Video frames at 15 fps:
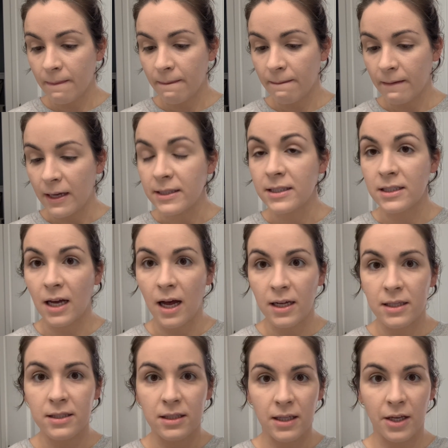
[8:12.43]

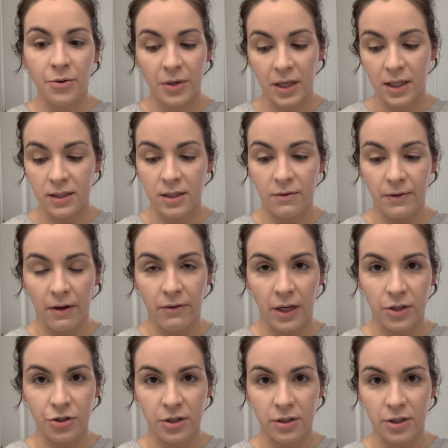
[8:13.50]
as liquidy as the
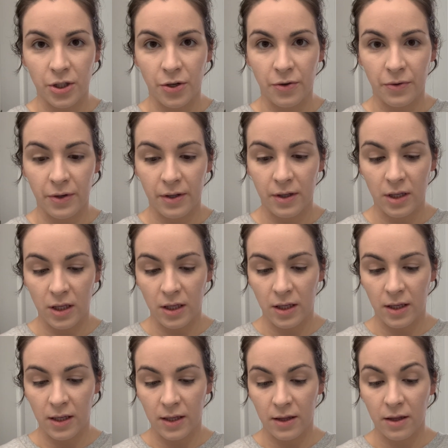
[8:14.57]
foundation. So
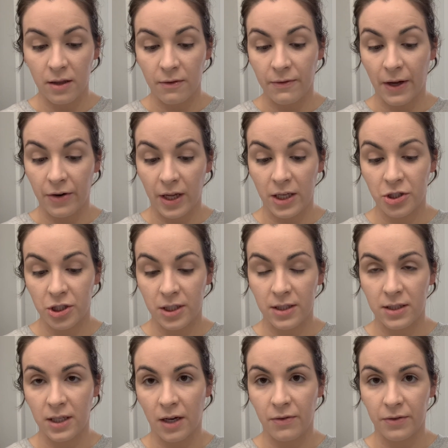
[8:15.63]
the foundation is
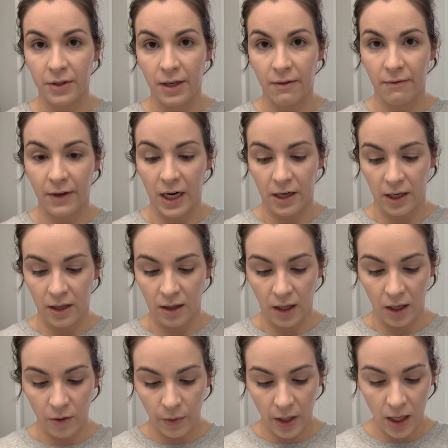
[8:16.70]
definitely very
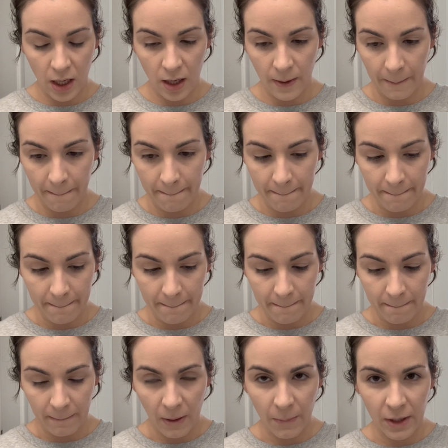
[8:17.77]
liquidy,
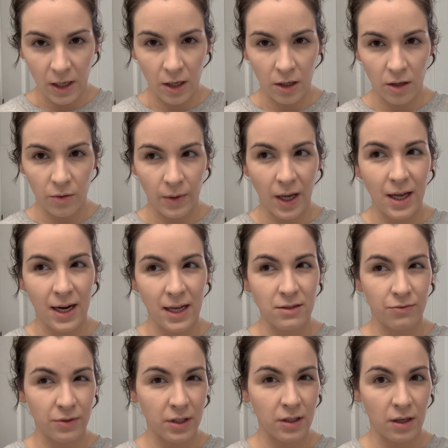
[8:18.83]
but in a good way. It has
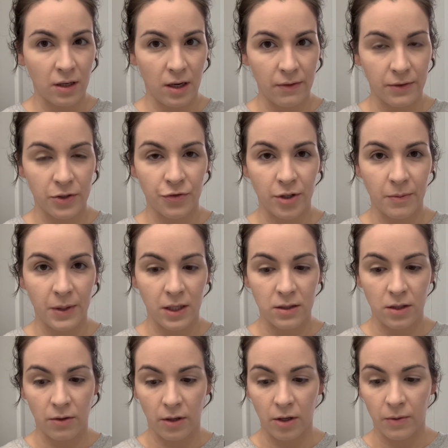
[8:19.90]
really good coverage for it being so
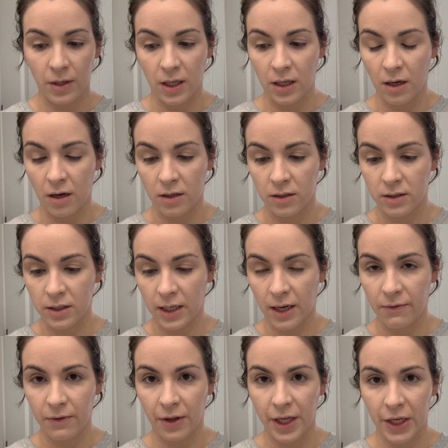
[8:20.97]
liquidy. Honestly, I
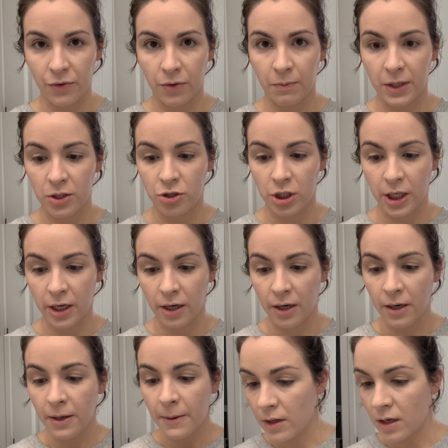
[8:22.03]
feel like it would be sheer.
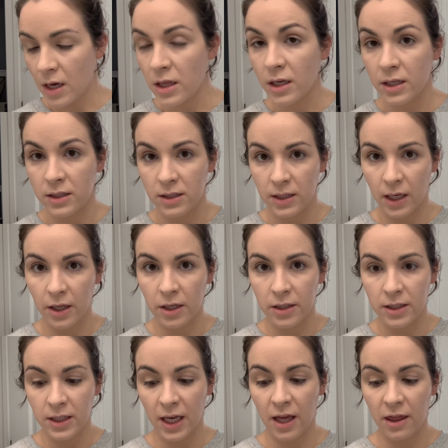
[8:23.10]
And the concealer is
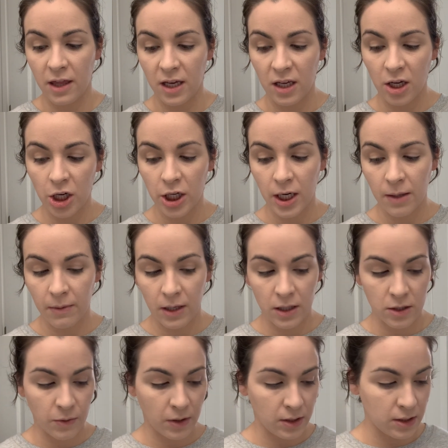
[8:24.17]
like thick and creamy as
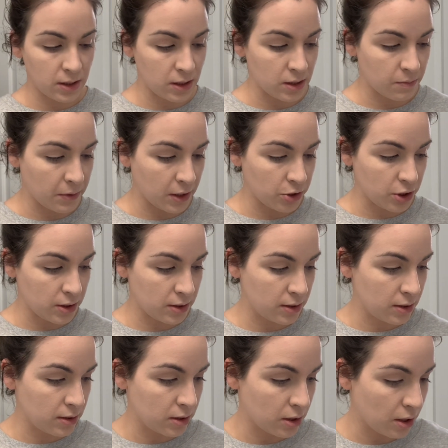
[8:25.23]
well as these blushes.
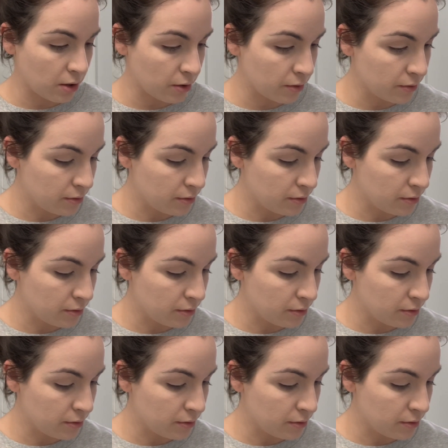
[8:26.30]
So